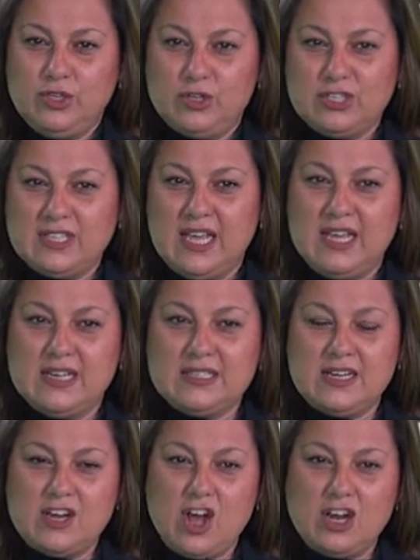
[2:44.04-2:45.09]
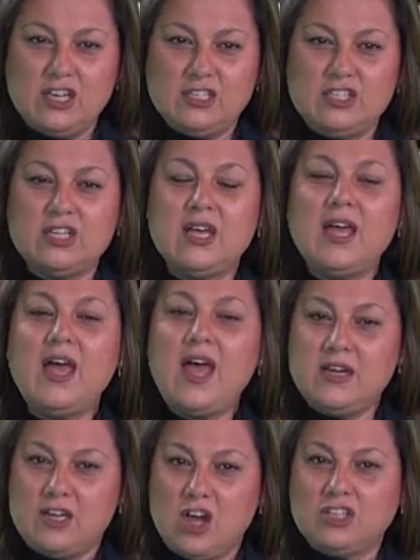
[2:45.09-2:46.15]
your skills and knowledge
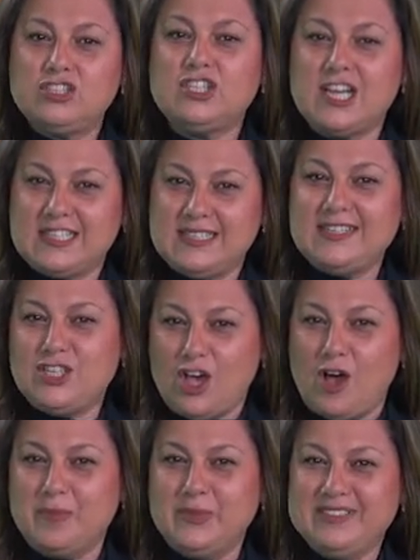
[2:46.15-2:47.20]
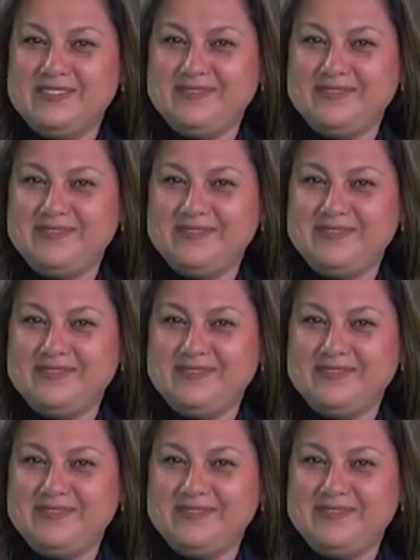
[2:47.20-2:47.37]
and not just a job.